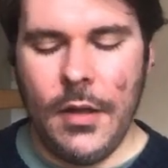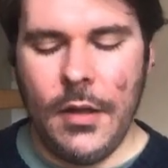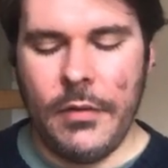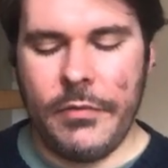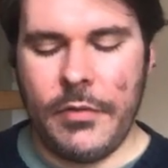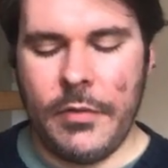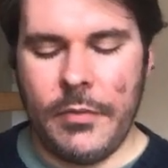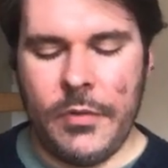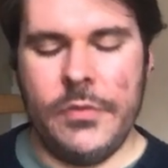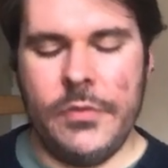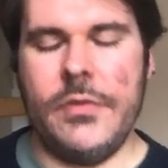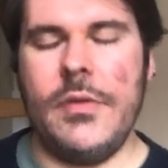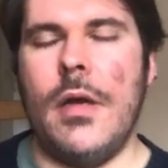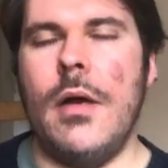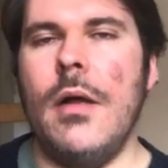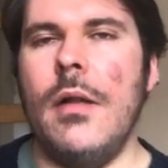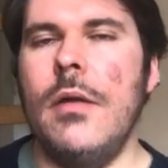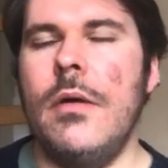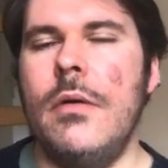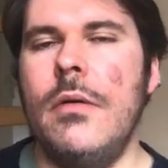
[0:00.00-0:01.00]
from whose
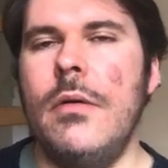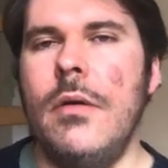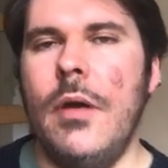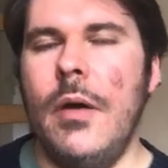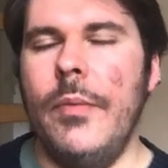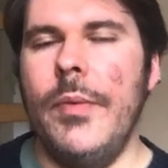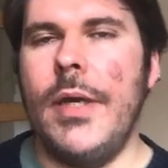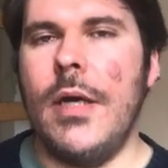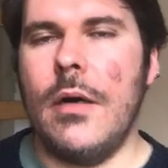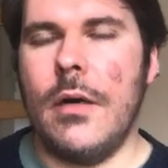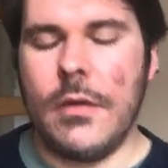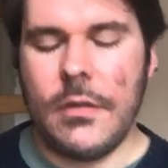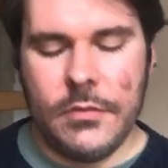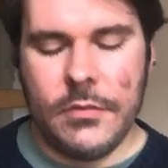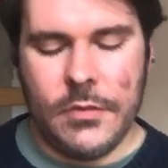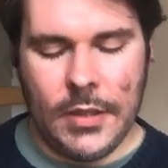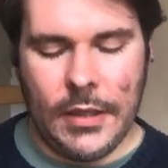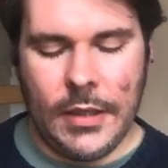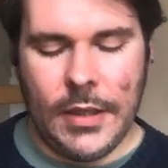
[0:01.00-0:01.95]
hollow we called to